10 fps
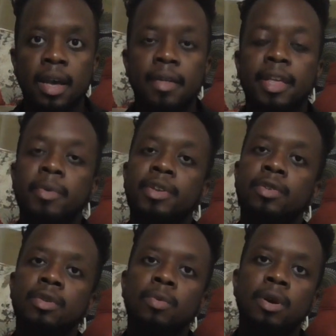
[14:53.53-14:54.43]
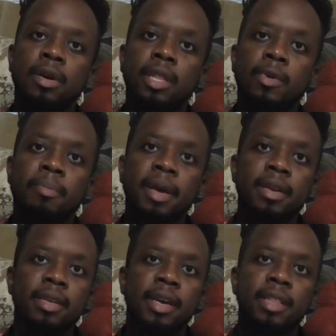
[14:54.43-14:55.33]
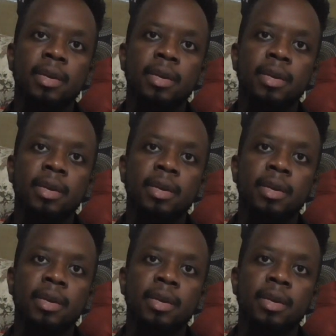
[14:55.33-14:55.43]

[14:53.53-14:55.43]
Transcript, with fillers: and they would do the work, they would meditate,